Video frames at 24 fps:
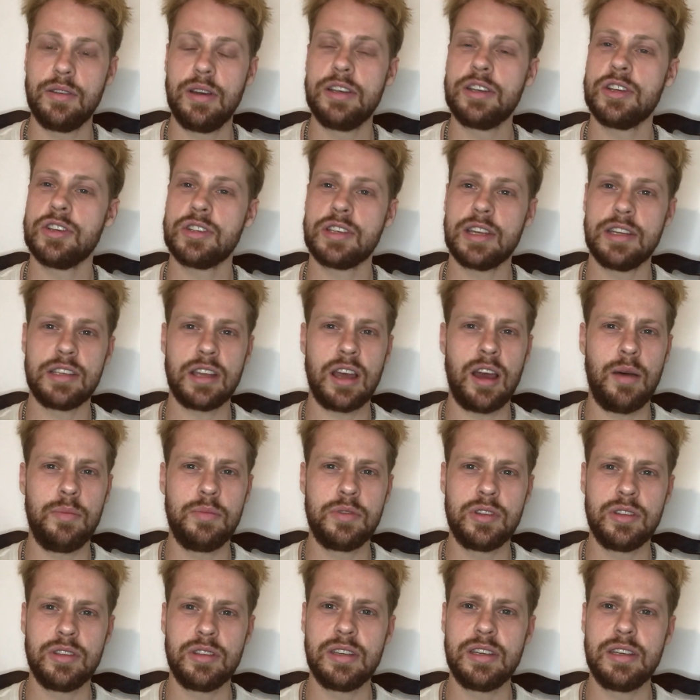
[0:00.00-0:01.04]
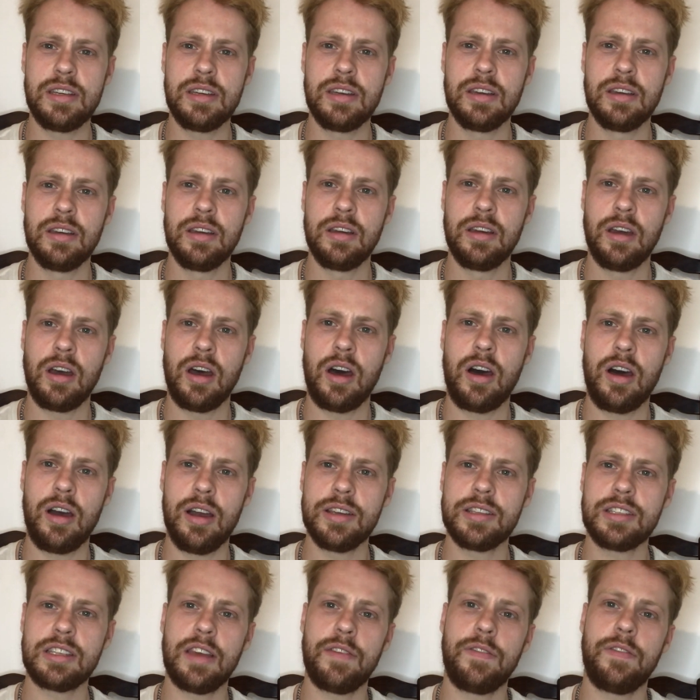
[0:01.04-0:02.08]
It just says up to the
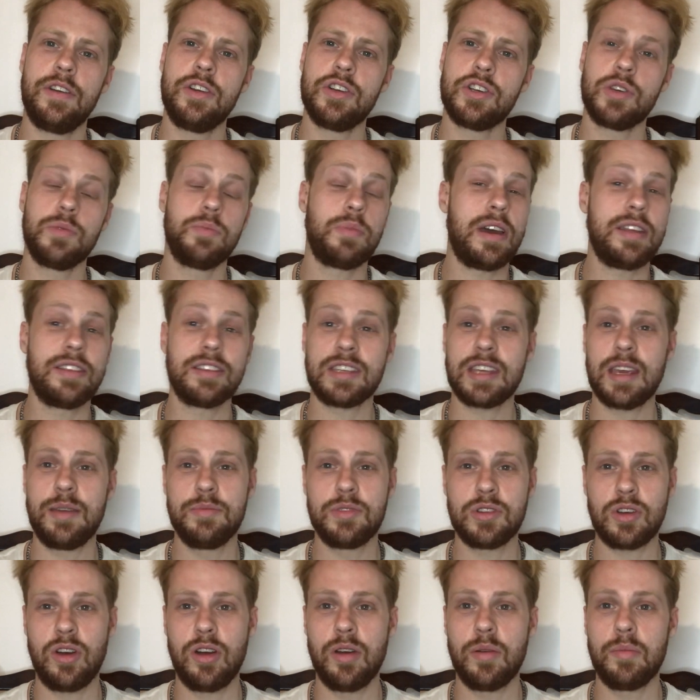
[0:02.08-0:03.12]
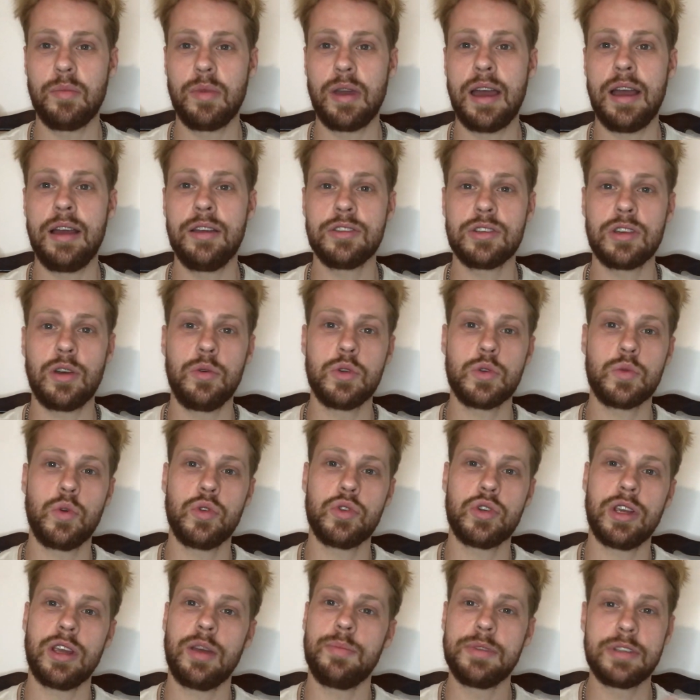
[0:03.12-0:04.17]
highest definition, but at the same time, as I was
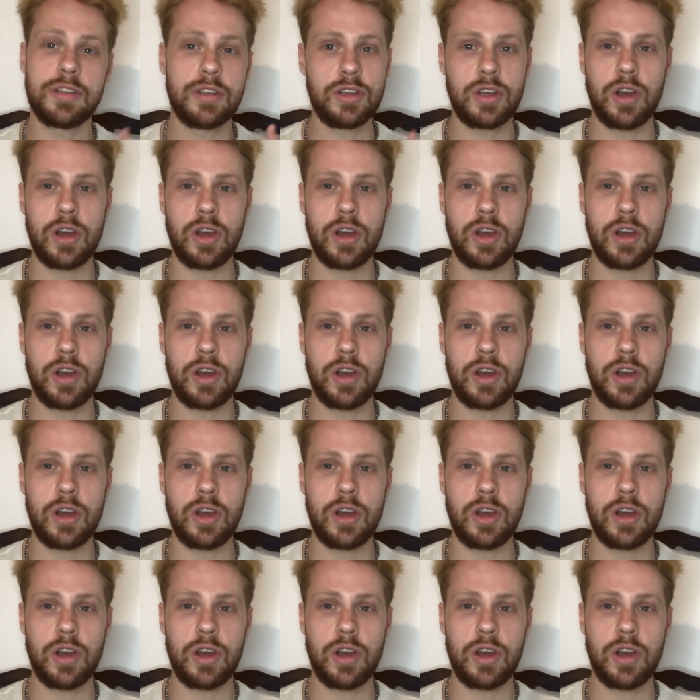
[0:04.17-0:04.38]
watching Mr.